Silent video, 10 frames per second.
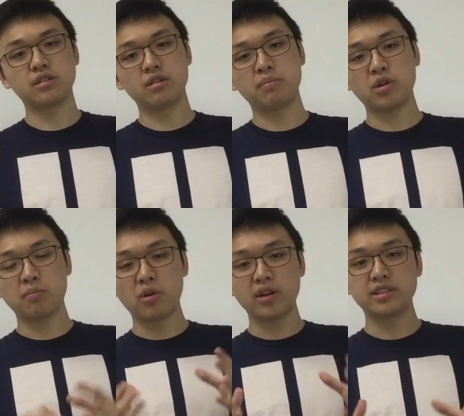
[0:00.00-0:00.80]
the
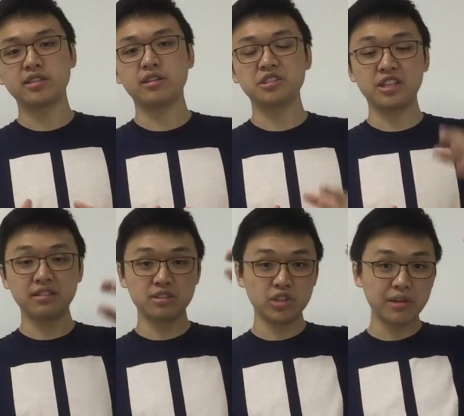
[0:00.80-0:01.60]
point is here is
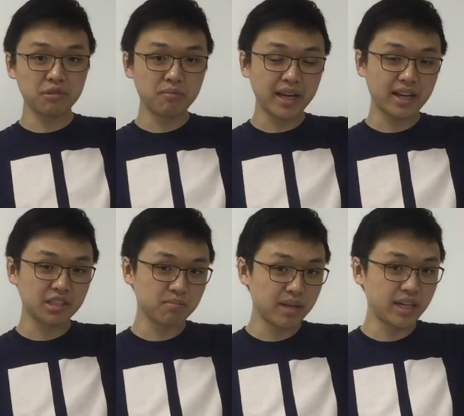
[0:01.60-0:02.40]
that you have to make
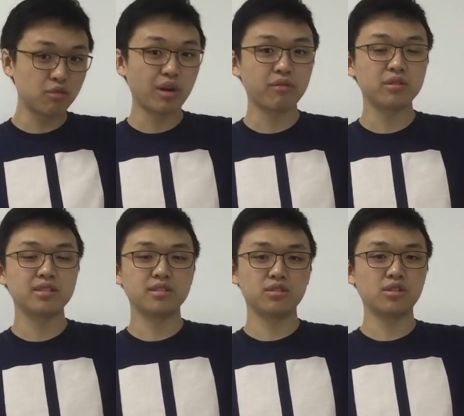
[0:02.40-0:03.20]
as many
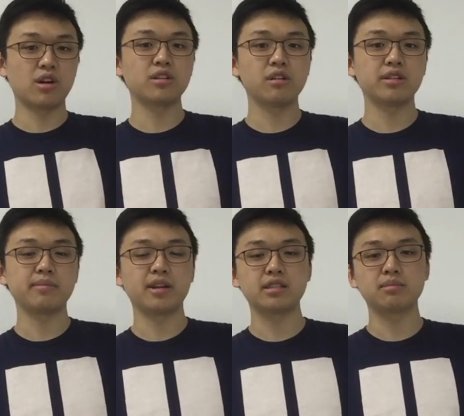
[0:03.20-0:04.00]
references to the article as
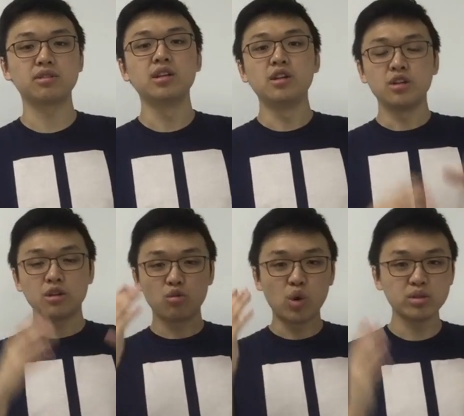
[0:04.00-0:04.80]
possible.
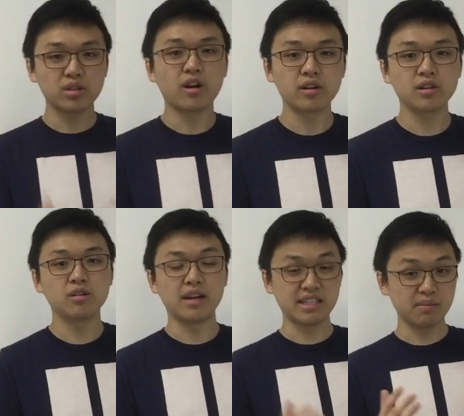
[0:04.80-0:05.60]
Quote the
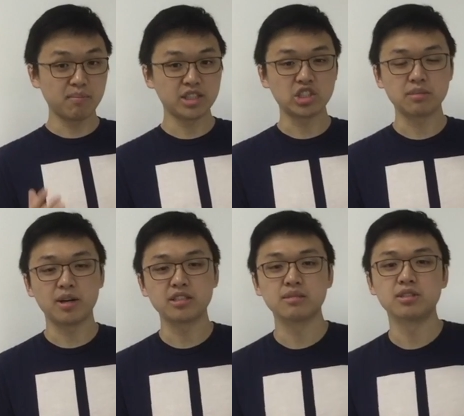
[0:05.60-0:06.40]
article as much as
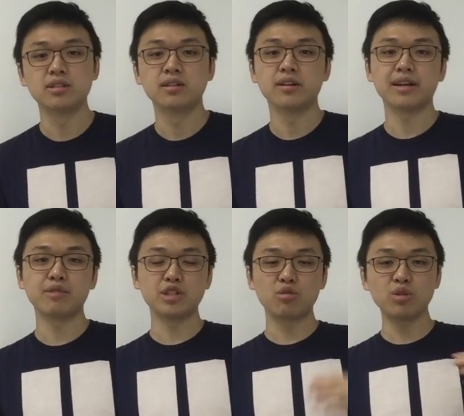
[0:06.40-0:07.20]
possible. Okay,
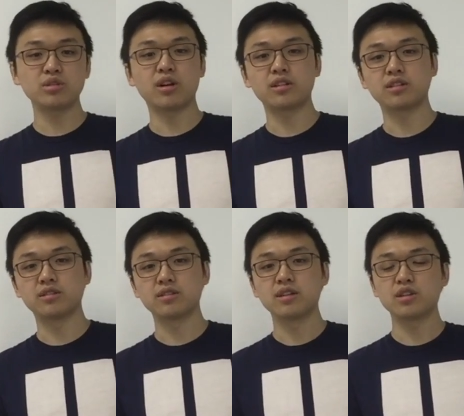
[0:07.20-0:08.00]
and when you quote the
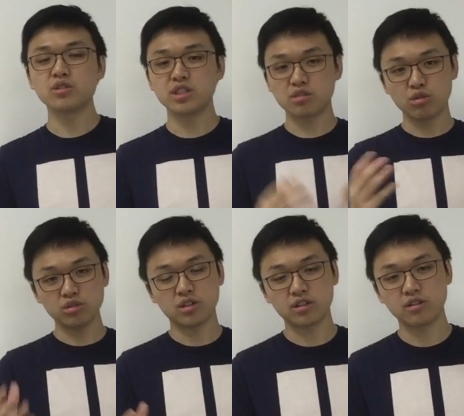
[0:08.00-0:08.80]
article, don't just
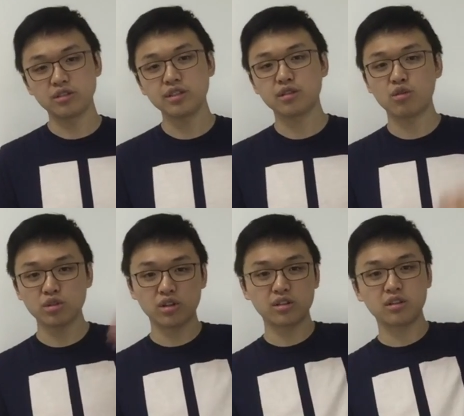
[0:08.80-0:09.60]
quote the article. You need to
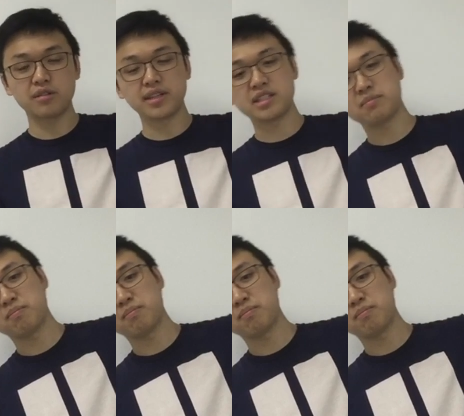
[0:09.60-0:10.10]
quote the article and